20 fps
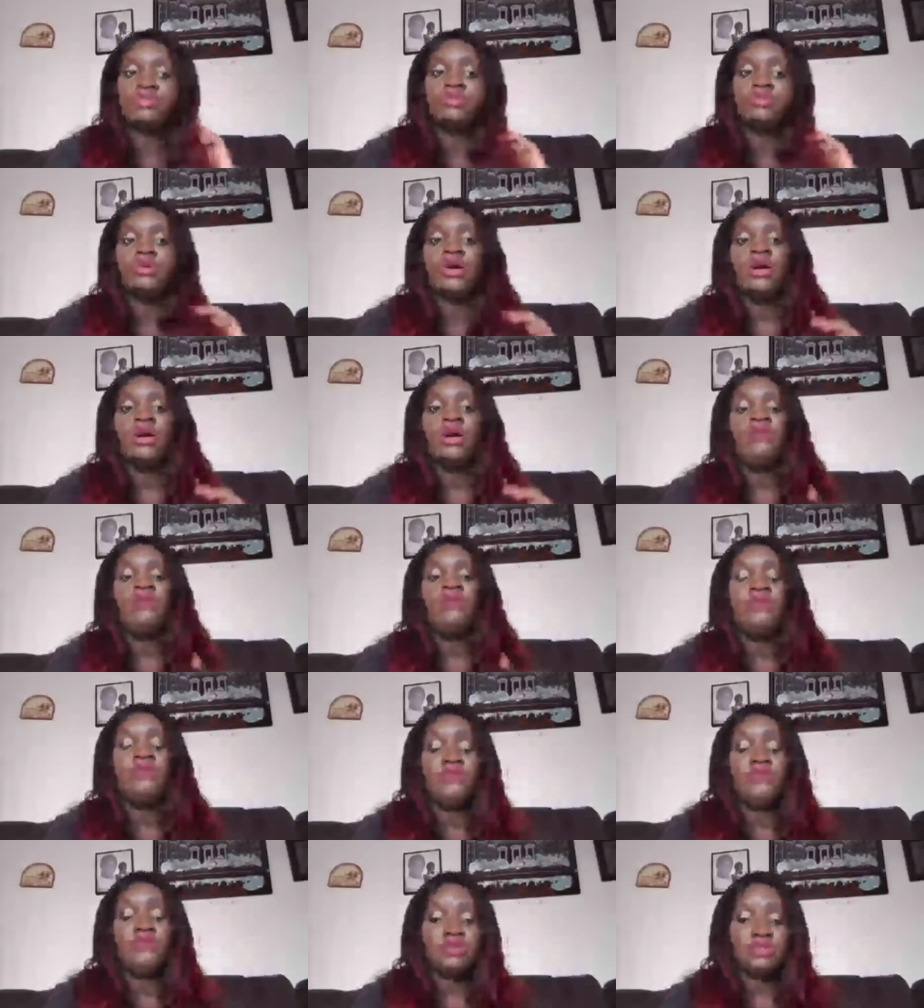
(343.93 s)

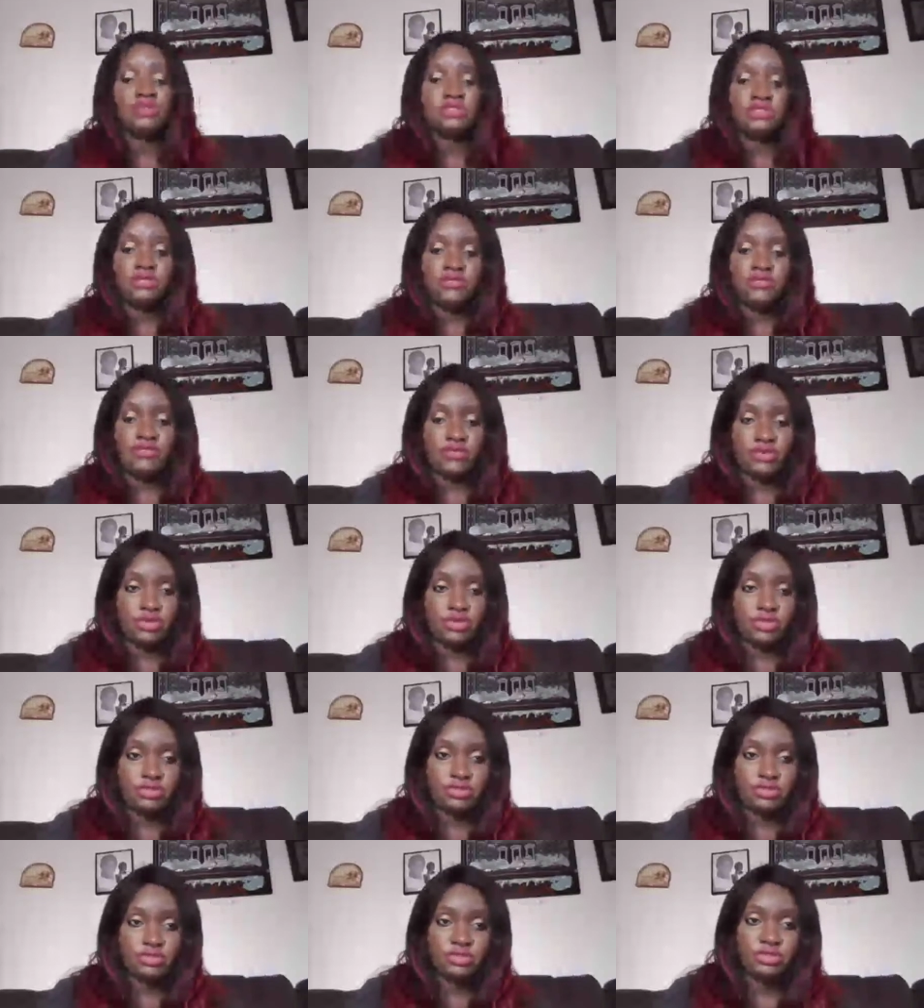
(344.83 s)
reverse the first,
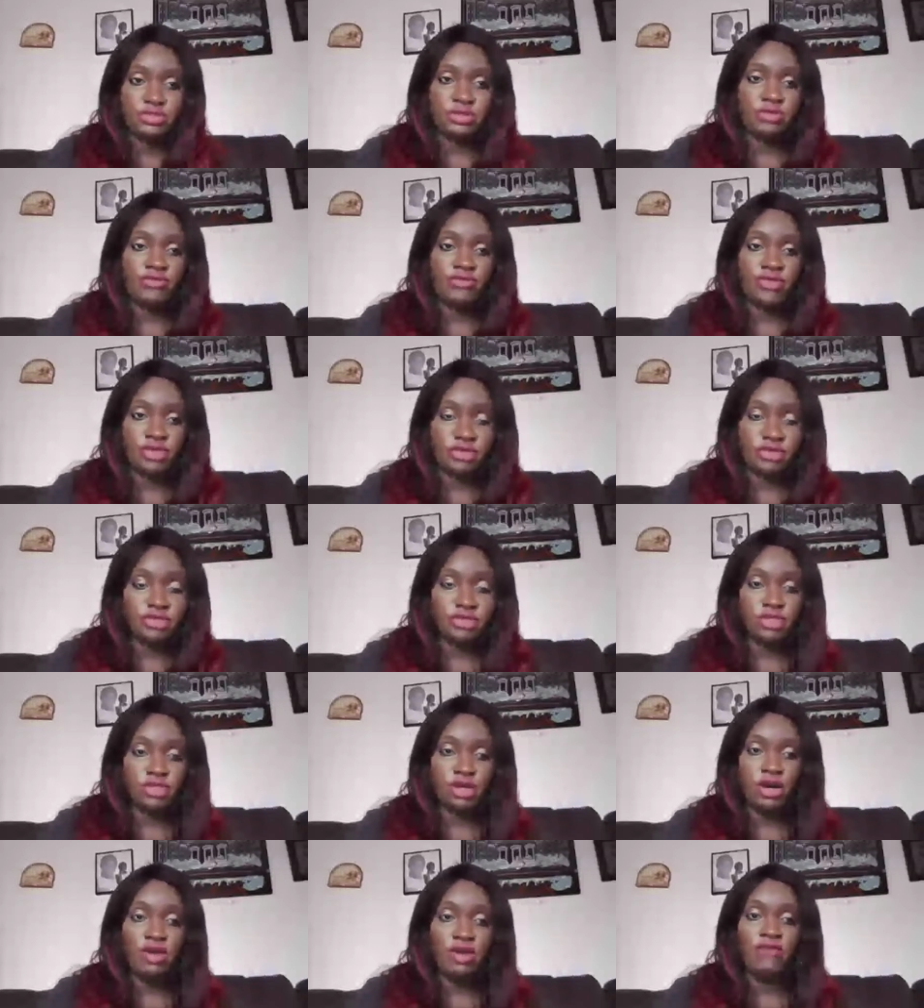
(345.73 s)
the first
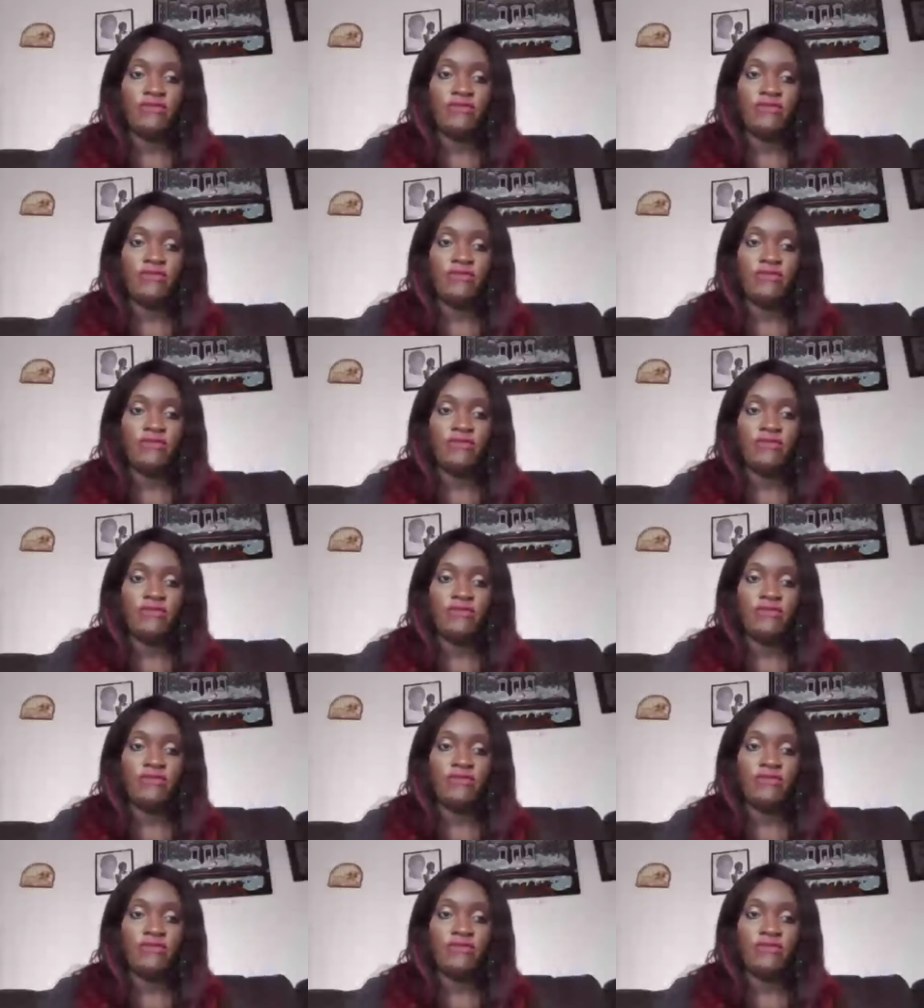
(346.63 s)
of